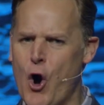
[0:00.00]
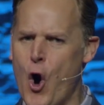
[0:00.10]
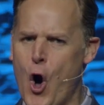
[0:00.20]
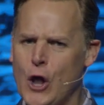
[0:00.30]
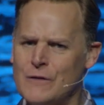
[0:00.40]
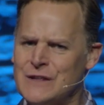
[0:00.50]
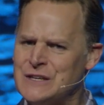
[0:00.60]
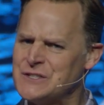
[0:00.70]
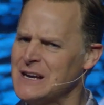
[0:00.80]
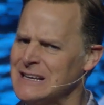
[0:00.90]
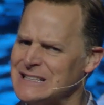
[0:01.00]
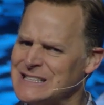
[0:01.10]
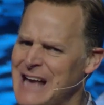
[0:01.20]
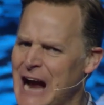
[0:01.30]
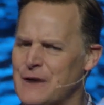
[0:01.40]
all of these
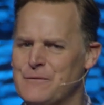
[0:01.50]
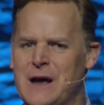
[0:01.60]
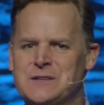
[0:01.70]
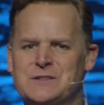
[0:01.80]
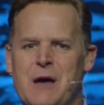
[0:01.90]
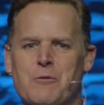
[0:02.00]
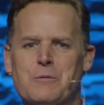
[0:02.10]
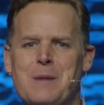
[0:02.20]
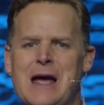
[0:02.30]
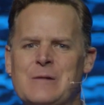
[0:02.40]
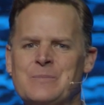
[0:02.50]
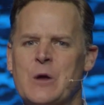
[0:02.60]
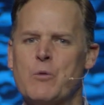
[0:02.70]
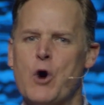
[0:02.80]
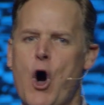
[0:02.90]
sacrifices that were made
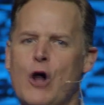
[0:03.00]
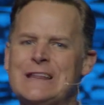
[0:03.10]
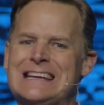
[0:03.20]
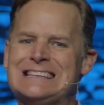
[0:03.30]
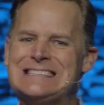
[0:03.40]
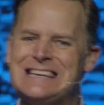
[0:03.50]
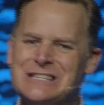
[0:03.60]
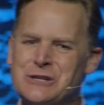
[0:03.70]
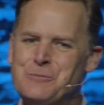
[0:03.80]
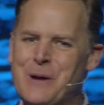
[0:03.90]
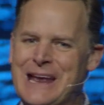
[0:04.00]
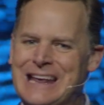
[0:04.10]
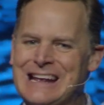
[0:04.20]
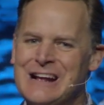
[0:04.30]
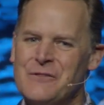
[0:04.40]
were all
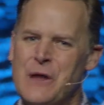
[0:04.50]
anticipating,